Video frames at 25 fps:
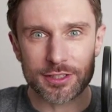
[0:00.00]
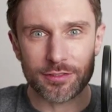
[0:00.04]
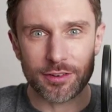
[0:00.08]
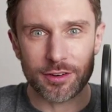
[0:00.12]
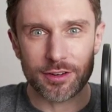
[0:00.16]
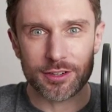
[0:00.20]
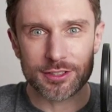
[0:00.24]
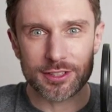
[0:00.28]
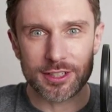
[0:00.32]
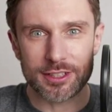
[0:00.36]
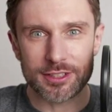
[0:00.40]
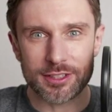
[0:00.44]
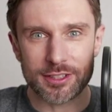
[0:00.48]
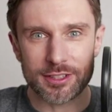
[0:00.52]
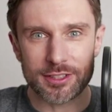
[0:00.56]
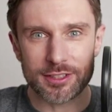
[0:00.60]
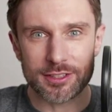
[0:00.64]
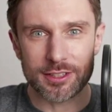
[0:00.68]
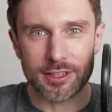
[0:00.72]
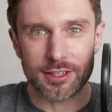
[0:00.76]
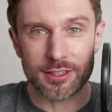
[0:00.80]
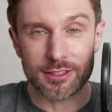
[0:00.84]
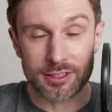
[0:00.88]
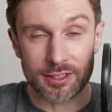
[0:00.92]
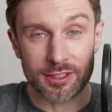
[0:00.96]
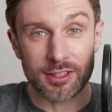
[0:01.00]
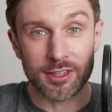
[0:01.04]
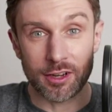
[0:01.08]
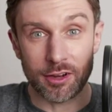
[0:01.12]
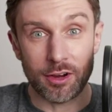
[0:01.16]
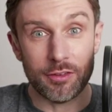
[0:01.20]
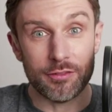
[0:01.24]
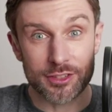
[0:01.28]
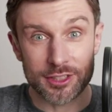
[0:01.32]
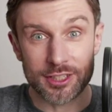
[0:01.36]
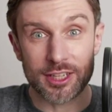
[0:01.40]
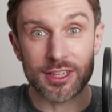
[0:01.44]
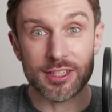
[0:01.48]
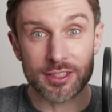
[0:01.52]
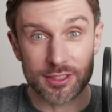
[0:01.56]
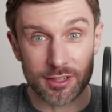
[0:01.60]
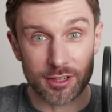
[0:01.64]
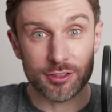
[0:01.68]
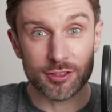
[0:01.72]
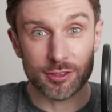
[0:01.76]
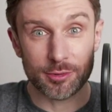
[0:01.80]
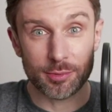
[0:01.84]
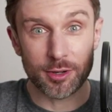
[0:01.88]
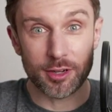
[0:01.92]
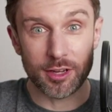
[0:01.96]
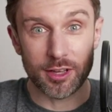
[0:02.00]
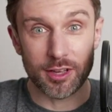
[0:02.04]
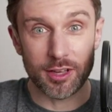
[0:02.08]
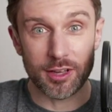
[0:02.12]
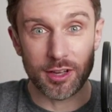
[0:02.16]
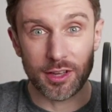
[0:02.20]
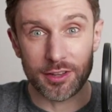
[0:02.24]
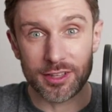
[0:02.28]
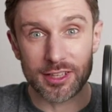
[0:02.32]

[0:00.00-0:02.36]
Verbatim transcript: as far as he's concerned. So, you know, obviously he's an entrepreneur.